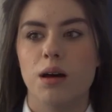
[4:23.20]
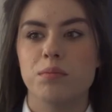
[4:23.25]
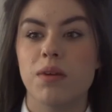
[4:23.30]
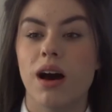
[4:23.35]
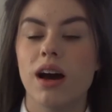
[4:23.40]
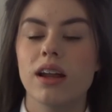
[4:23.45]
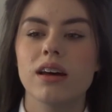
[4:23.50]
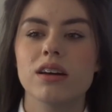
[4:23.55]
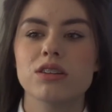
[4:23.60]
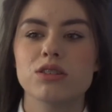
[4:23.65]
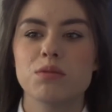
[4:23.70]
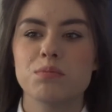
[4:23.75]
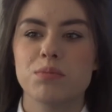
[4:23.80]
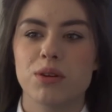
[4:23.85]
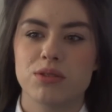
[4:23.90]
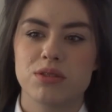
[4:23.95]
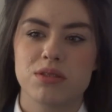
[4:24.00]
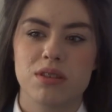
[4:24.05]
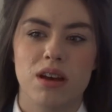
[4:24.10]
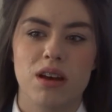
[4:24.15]
I like Don
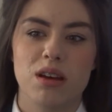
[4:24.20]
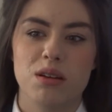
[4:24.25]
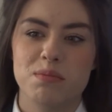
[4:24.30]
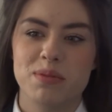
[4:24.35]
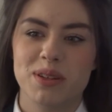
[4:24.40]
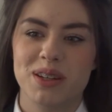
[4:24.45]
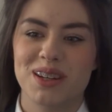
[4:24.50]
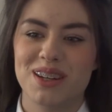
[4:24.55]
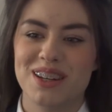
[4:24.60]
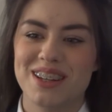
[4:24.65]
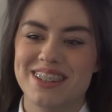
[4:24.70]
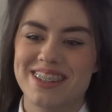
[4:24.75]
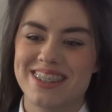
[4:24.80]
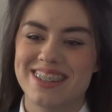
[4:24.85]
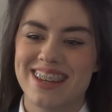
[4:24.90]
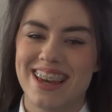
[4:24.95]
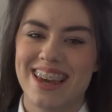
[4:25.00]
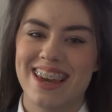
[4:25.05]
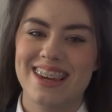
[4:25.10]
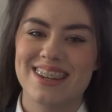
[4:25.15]
Bosco
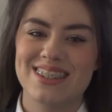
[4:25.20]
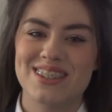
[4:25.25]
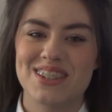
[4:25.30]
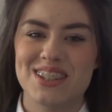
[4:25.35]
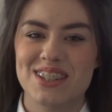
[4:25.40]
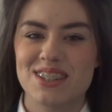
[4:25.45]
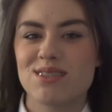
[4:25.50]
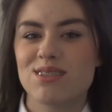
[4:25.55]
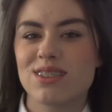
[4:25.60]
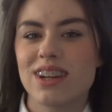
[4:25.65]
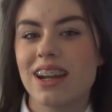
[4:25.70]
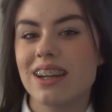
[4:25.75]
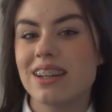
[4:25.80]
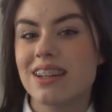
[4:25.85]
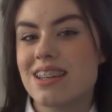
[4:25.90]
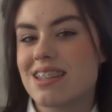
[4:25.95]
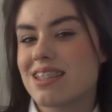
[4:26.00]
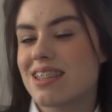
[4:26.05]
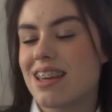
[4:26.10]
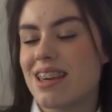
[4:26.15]
because he was
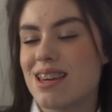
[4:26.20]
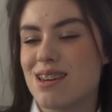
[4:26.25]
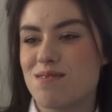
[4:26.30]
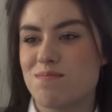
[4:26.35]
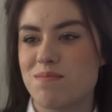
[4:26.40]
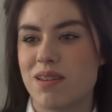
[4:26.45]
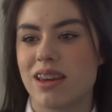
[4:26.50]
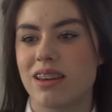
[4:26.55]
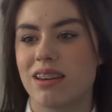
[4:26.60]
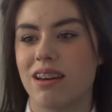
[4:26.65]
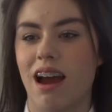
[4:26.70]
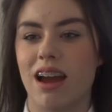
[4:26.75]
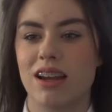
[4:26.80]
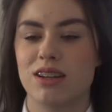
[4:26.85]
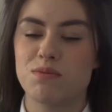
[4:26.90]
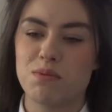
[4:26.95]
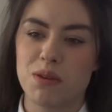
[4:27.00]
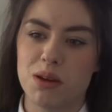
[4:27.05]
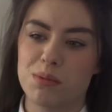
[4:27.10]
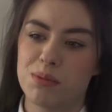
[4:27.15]
relentlessly being
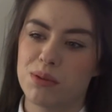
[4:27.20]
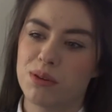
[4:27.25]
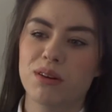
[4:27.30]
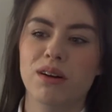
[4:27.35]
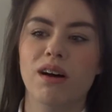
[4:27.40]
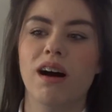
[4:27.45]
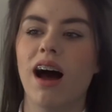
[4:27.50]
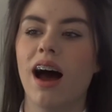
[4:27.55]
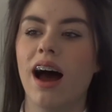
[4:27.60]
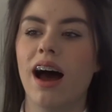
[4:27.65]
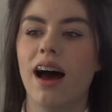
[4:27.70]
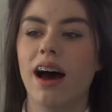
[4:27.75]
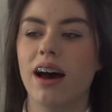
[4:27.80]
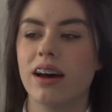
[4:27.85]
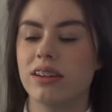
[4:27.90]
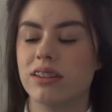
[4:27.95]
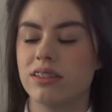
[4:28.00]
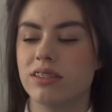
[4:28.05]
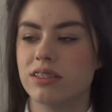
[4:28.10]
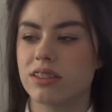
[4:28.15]
kind to people
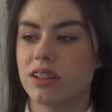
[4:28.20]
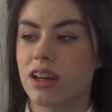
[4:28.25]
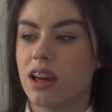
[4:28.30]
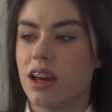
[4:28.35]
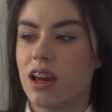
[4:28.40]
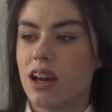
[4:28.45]
and